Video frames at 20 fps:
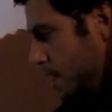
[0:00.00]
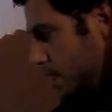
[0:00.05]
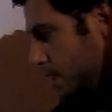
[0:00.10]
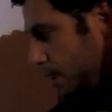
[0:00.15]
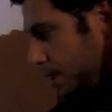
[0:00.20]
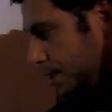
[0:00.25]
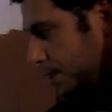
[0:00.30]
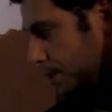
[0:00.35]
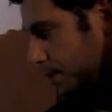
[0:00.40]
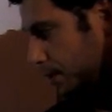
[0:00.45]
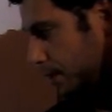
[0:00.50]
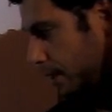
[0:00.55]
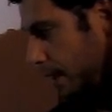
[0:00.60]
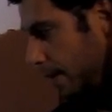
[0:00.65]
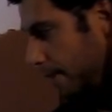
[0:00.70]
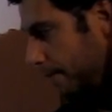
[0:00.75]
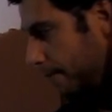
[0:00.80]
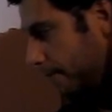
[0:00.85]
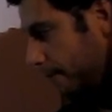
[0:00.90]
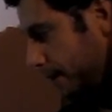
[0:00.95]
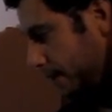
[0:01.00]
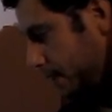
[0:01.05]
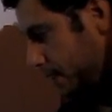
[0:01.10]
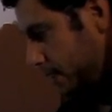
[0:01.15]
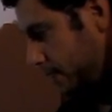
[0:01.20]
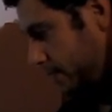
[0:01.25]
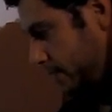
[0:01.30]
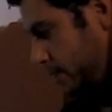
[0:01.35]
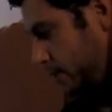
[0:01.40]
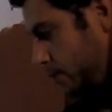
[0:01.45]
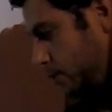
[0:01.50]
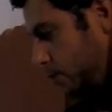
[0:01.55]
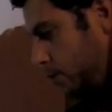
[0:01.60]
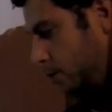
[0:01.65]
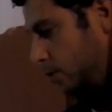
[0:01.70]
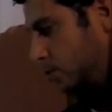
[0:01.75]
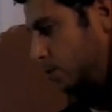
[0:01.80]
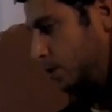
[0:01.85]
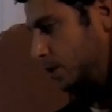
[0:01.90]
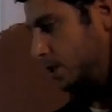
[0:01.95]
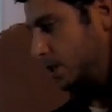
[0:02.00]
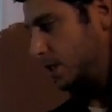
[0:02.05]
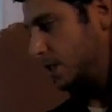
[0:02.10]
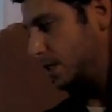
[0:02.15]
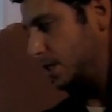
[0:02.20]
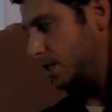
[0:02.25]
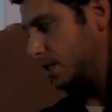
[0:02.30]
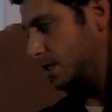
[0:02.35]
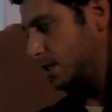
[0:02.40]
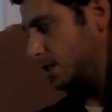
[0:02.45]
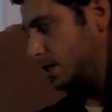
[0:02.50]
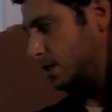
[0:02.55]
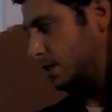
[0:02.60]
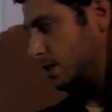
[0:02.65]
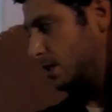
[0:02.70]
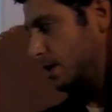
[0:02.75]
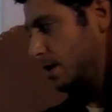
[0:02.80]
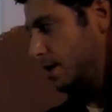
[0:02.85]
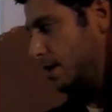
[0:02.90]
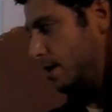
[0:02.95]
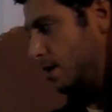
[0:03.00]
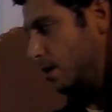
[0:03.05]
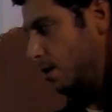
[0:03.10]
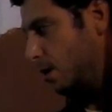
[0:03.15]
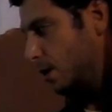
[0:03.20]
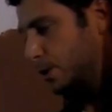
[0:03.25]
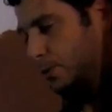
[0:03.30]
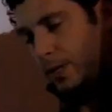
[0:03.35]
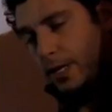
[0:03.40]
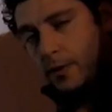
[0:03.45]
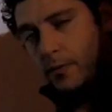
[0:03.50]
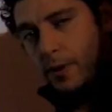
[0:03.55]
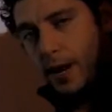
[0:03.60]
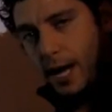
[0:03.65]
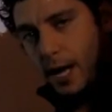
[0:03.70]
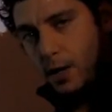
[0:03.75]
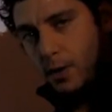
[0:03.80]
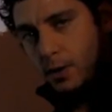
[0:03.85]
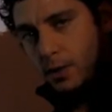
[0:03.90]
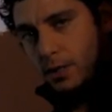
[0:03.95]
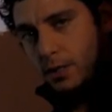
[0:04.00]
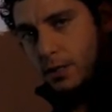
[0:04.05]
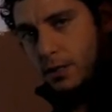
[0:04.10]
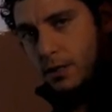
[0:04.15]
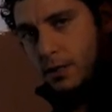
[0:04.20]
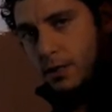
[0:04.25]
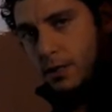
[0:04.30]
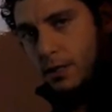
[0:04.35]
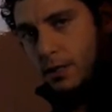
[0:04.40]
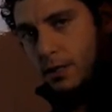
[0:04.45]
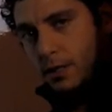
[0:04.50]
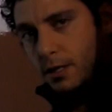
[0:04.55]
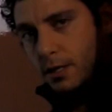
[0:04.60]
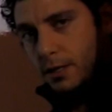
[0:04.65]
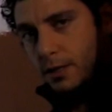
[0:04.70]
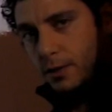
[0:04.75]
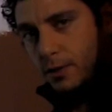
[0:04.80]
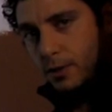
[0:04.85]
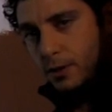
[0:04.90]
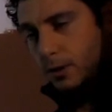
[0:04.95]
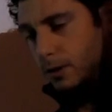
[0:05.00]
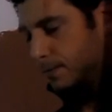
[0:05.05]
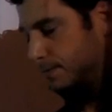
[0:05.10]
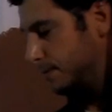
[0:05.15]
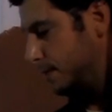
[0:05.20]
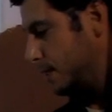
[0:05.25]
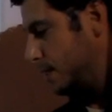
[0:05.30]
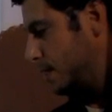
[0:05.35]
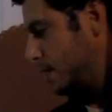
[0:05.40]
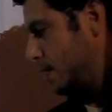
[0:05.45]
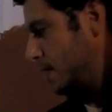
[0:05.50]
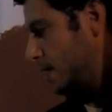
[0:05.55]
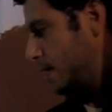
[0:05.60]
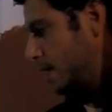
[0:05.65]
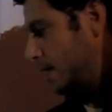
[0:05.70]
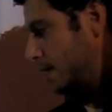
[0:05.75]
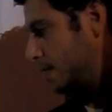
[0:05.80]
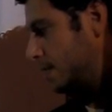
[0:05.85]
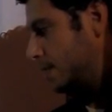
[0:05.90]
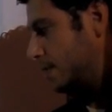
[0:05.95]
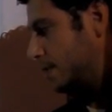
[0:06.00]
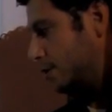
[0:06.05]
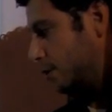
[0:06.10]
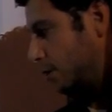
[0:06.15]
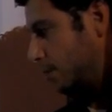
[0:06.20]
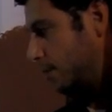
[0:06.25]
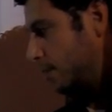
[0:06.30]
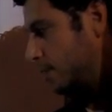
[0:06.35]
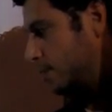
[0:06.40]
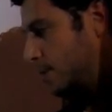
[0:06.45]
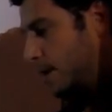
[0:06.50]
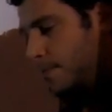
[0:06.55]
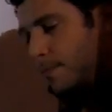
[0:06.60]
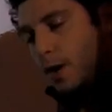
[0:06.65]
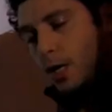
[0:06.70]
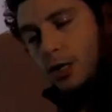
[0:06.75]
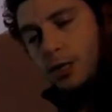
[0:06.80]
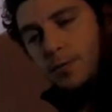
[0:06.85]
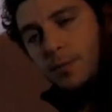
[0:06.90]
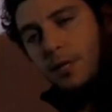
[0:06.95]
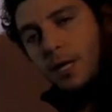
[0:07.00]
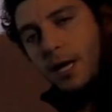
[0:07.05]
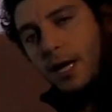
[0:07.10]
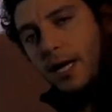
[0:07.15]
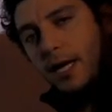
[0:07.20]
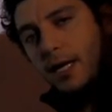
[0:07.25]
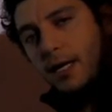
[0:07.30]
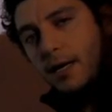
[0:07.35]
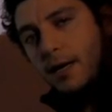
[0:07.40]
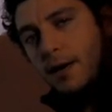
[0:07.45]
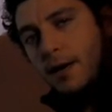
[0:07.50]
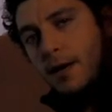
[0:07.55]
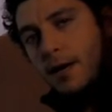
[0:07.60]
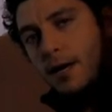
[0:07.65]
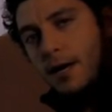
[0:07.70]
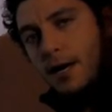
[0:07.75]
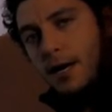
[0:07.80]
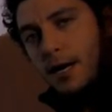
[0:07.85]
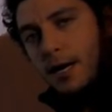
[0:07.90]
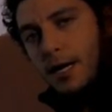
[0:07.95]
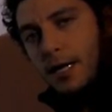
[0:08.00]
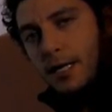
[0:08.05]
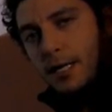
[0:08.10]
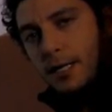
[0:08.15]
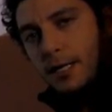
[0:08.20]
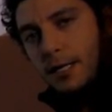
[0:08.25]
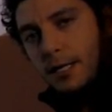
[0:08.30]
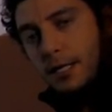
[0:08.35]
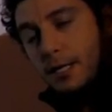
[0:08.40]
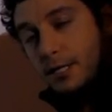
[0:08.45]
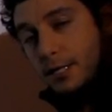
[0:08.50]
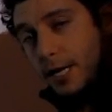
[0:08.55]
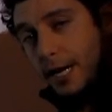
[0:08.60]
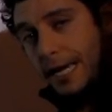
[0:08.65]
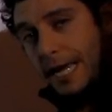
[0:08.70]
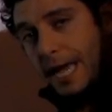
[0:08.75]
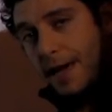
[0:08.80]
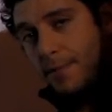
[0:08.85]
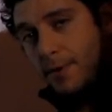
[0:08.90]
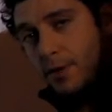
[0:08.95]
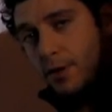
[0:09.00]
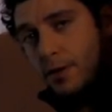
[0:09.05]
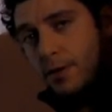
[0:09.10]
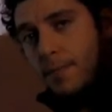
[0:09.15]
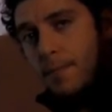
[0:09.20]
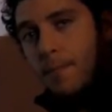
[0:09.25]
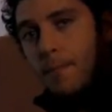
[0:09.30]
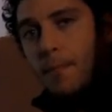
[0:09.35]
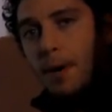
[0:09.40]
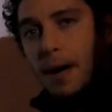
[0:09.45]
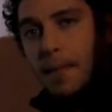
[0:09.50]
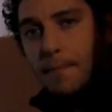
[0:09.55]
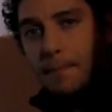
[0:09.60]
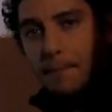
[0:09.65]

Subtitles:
The circumference of a circle, which is the distance all the way around the circle, is determined by multiplying the diameter by